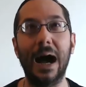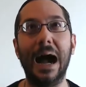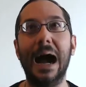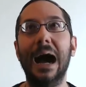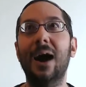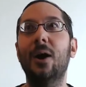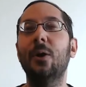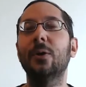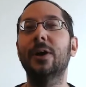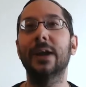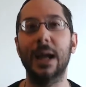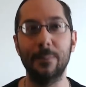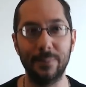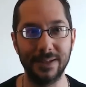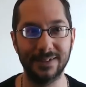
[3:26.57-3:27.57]
How could
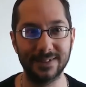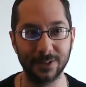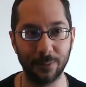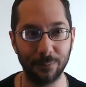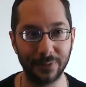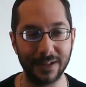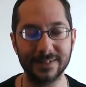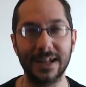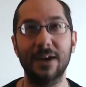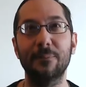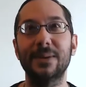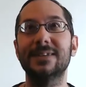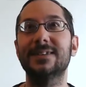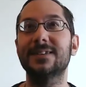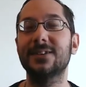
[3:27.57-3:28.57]
I be so blessed? I've
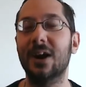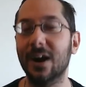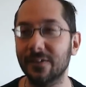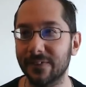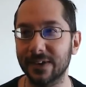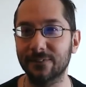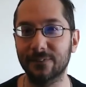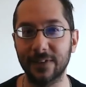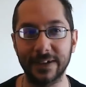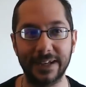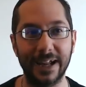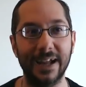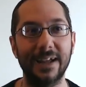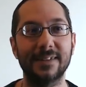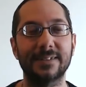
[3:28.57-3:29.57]
been starving for
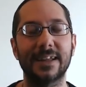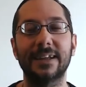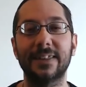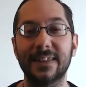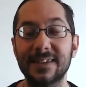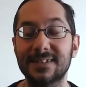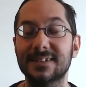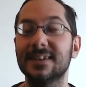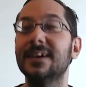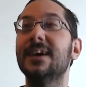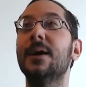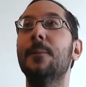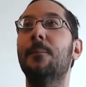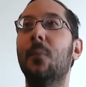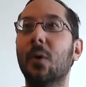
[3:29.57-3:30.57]
days. Like, this
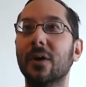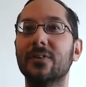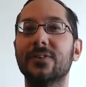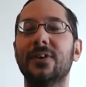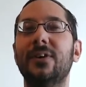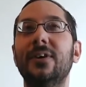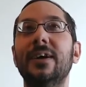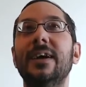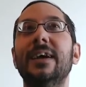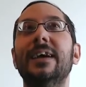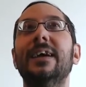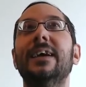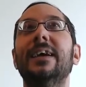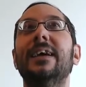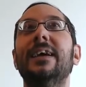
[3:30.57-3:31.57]
morsel
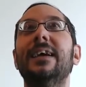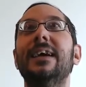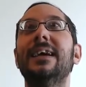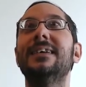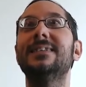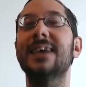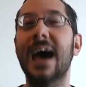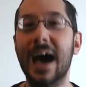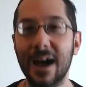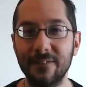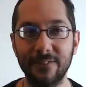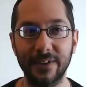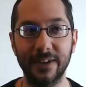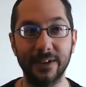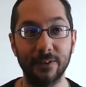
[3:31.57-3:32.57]
is
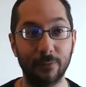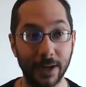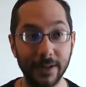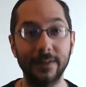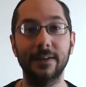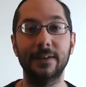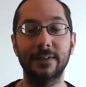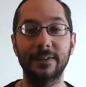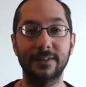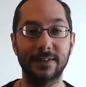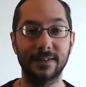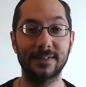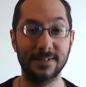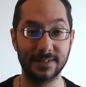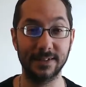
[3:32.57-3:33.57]
heaven, right?
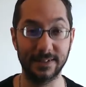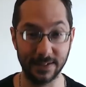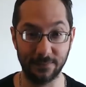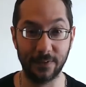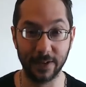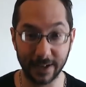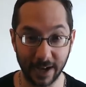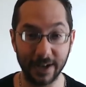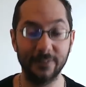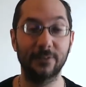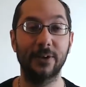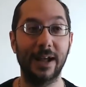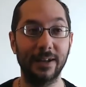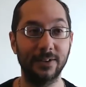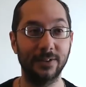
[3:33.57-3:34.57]
This is a different kind of
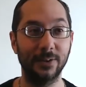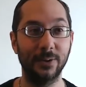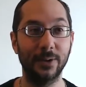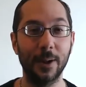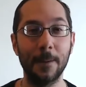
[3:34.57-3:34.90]
gratitude.